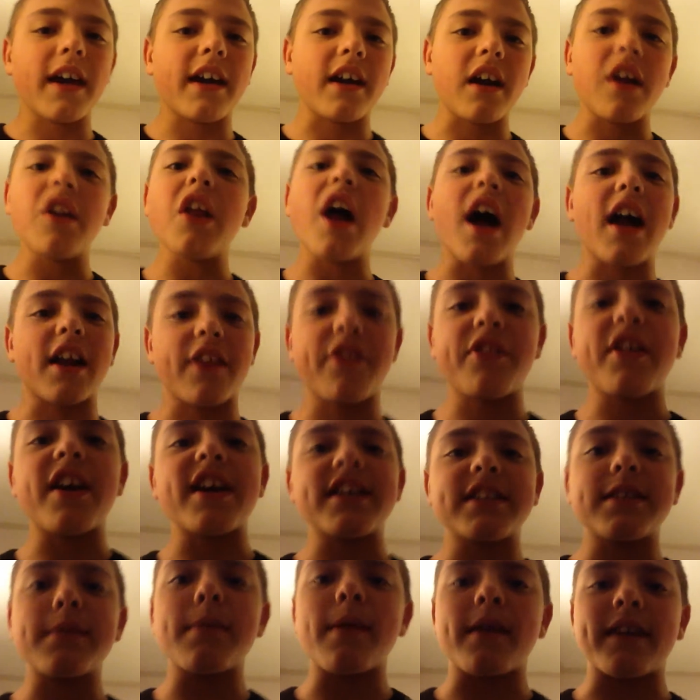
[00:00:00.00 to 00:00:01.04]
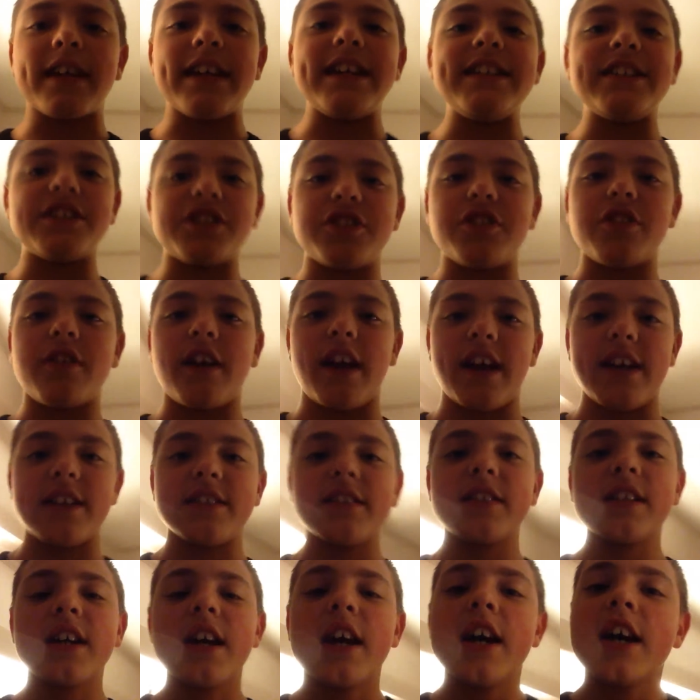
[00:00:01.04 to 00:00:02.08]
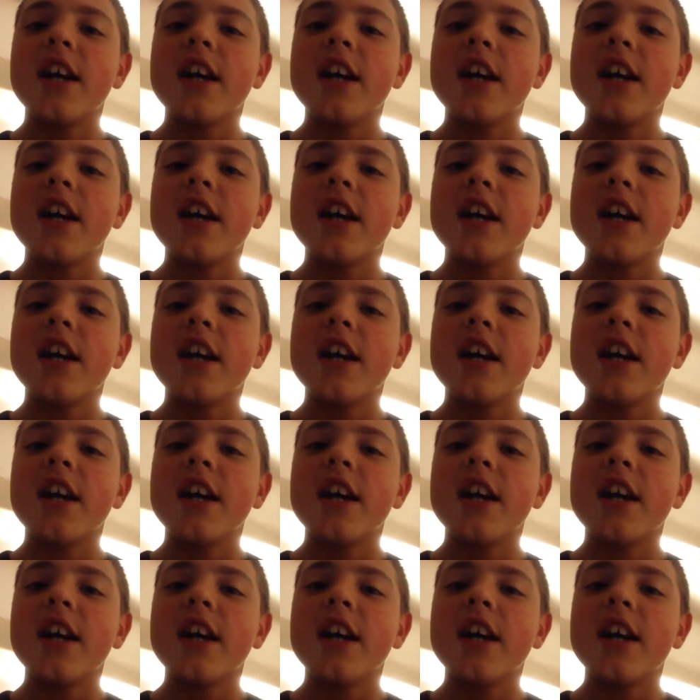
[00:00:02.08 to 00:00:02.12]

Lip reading: lot of things about Easter eggs.